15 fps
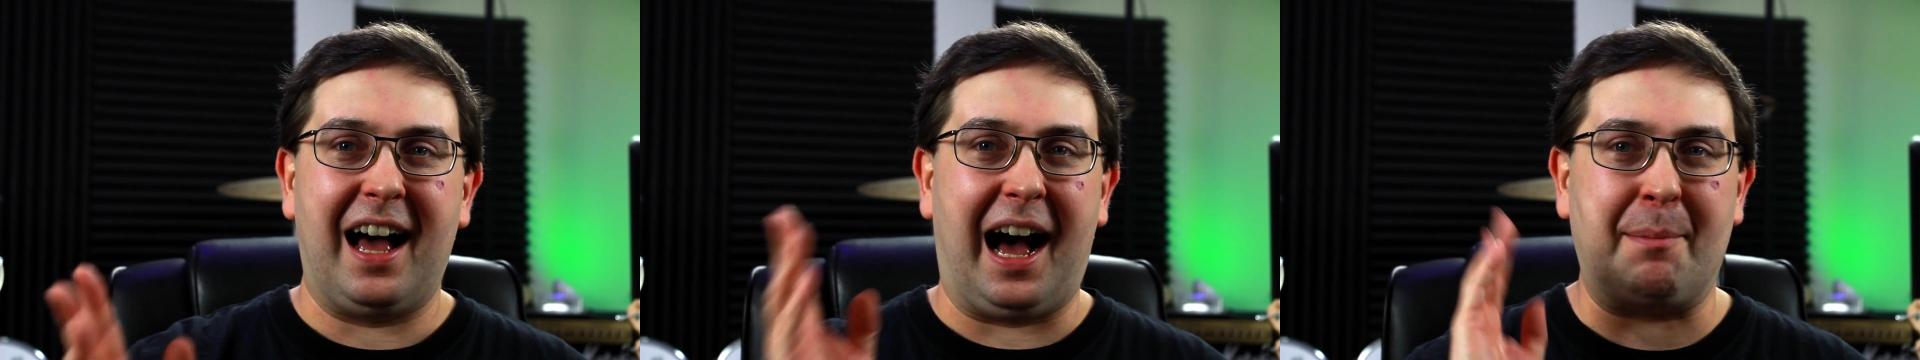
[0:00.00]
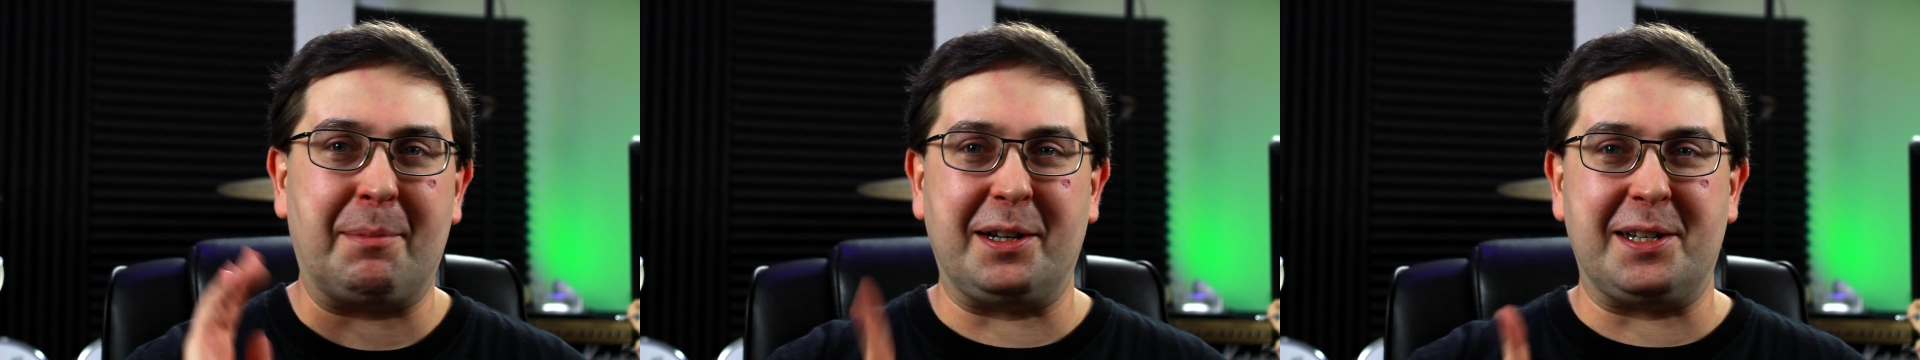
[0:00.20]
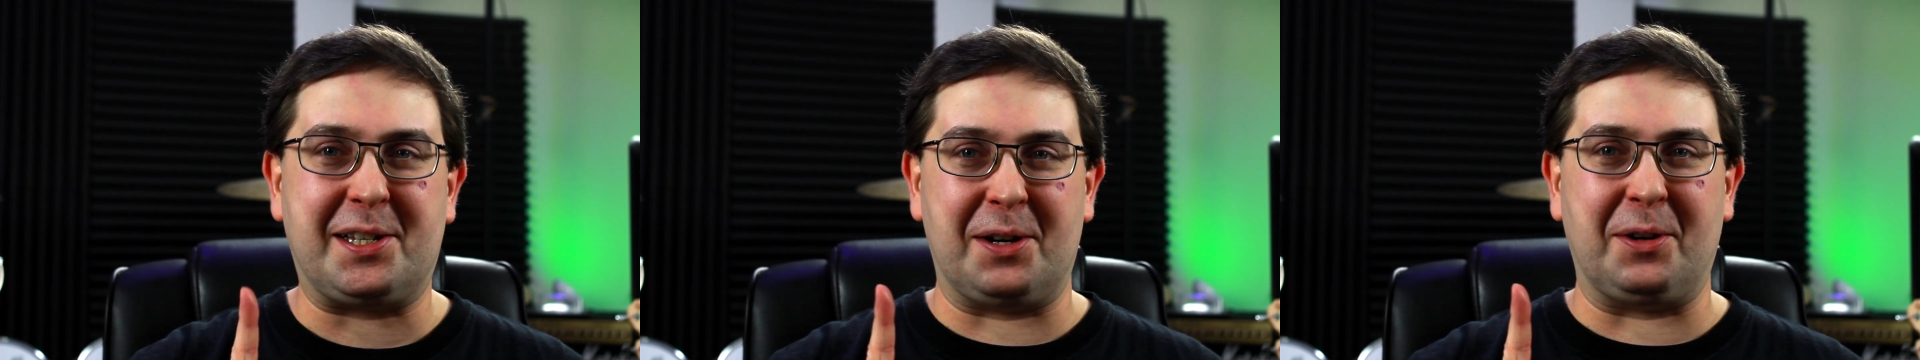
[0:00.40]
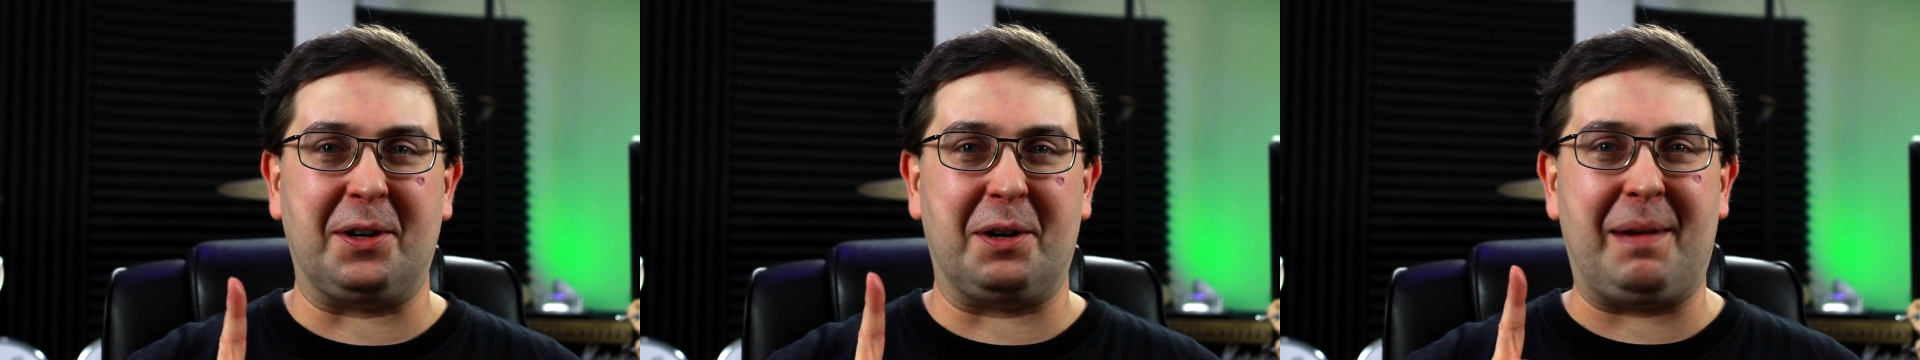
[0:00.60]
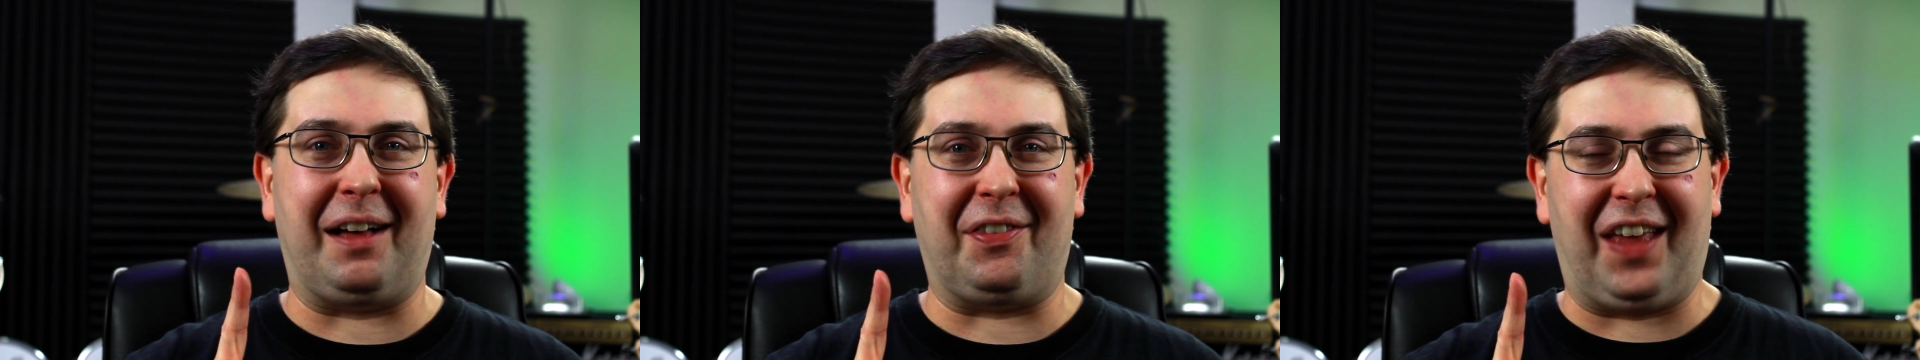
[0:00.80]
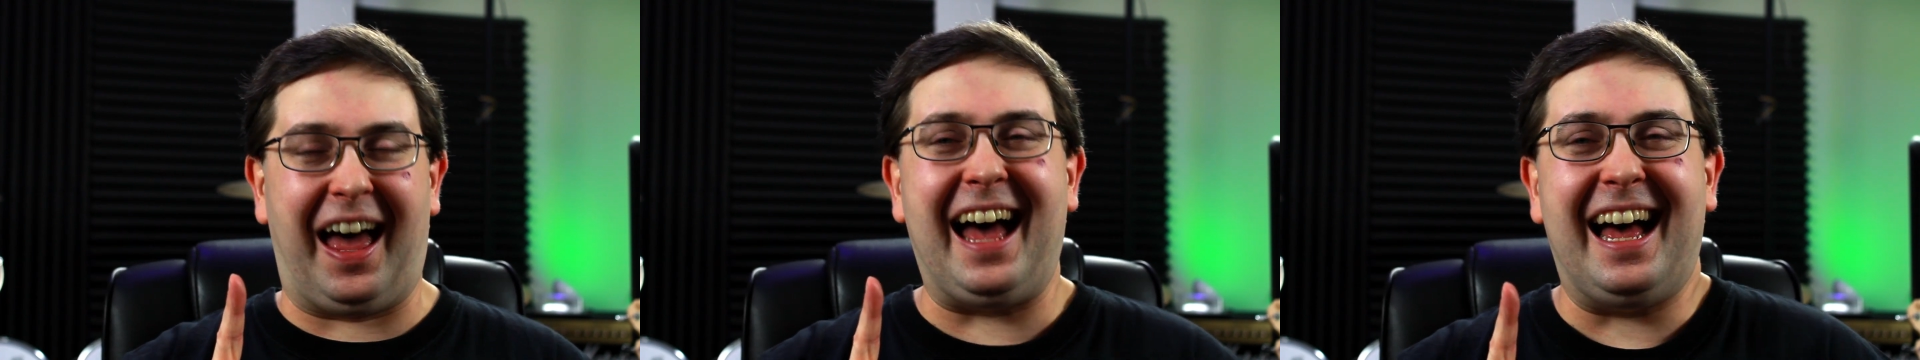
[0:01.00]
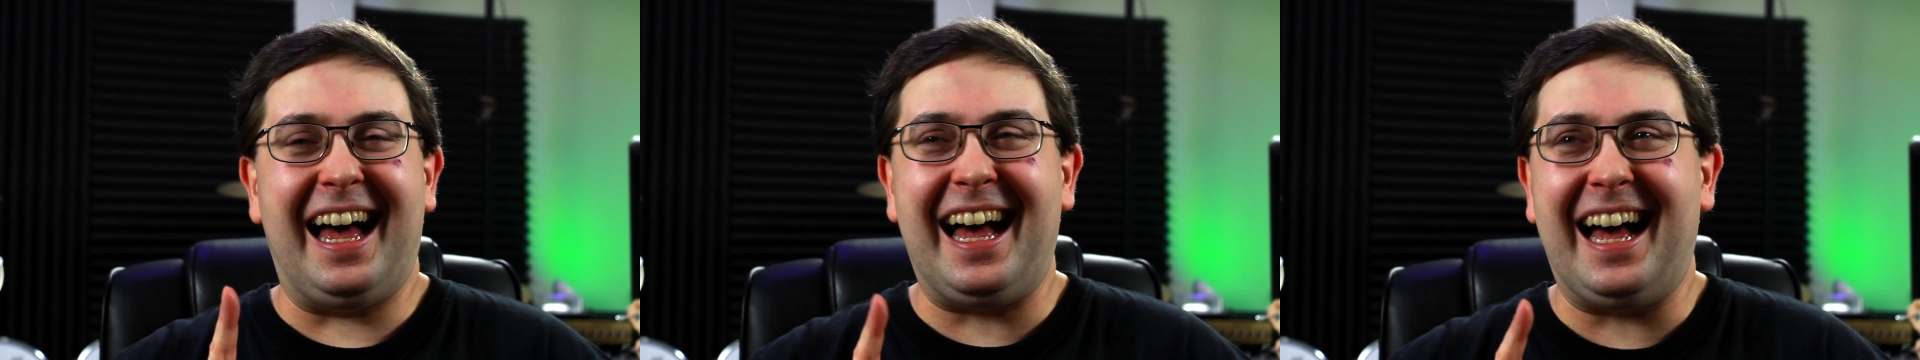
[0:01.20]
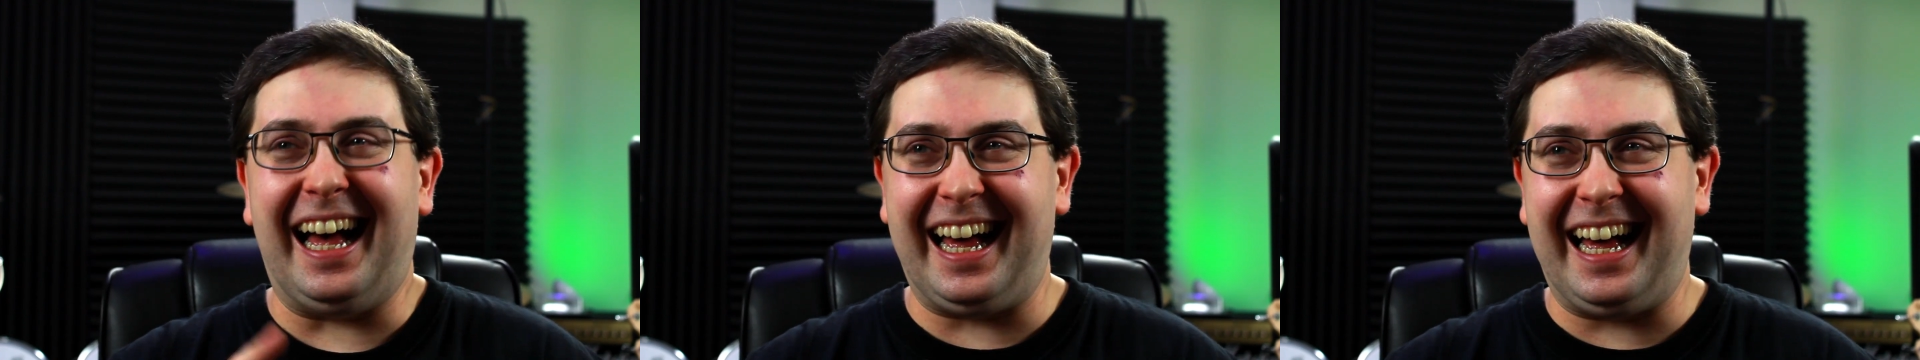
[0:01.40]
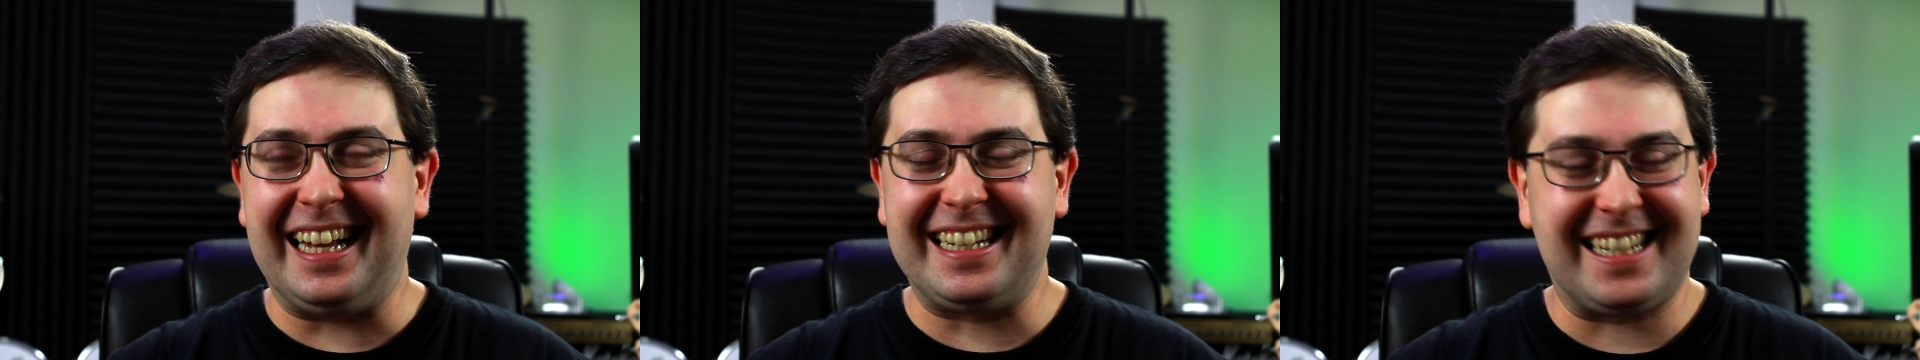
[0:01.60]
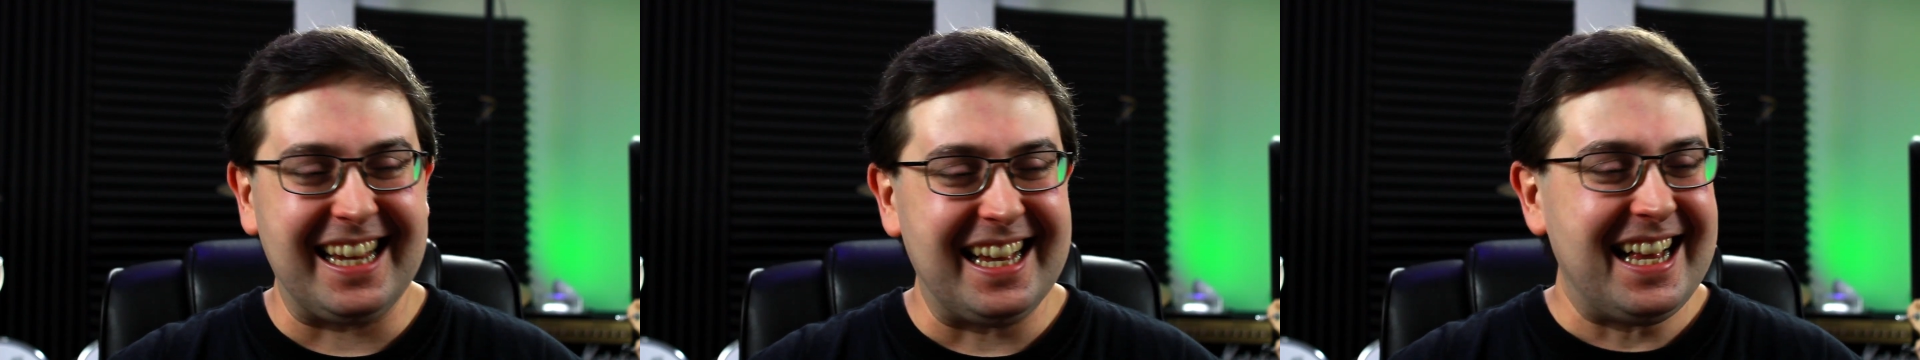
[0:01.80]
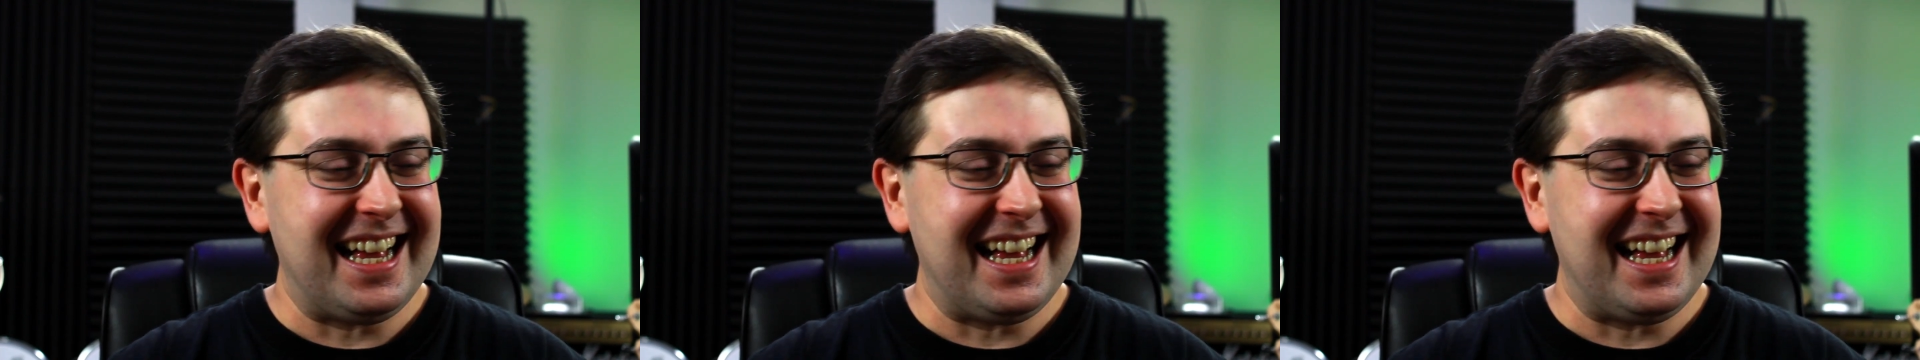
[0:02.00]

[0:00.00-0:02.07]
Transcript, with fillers: I'm concerned about that.